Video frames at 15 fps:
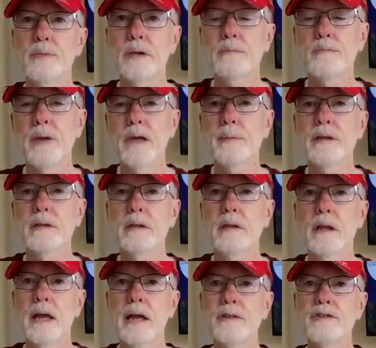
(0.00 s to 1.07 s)
but maybe a
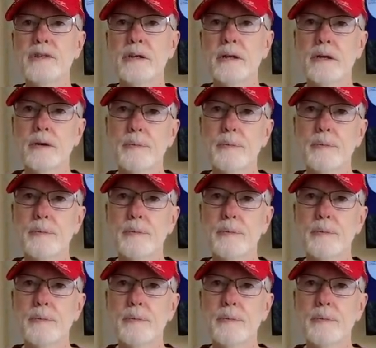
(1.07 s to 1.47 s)
little edgy or